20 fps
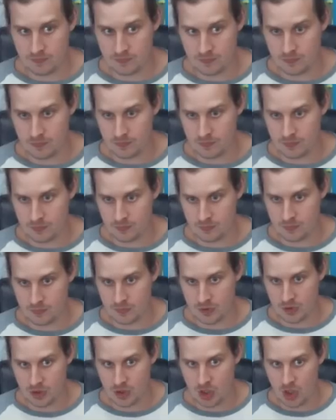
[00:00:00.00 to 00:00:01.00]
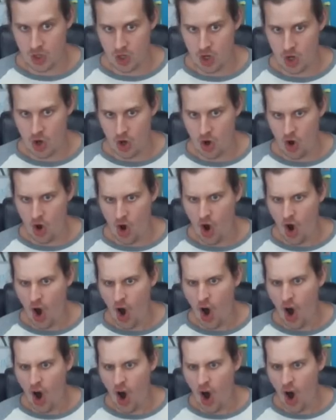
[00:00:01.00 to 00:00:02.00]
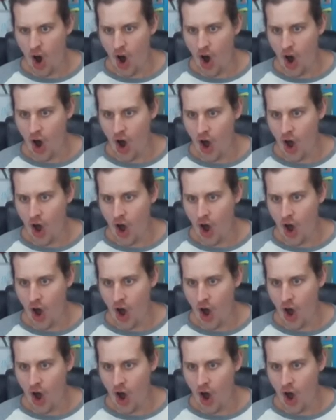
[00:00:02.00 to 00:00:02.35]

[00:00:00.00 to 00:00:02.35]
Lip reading: No one is speaking in this clip.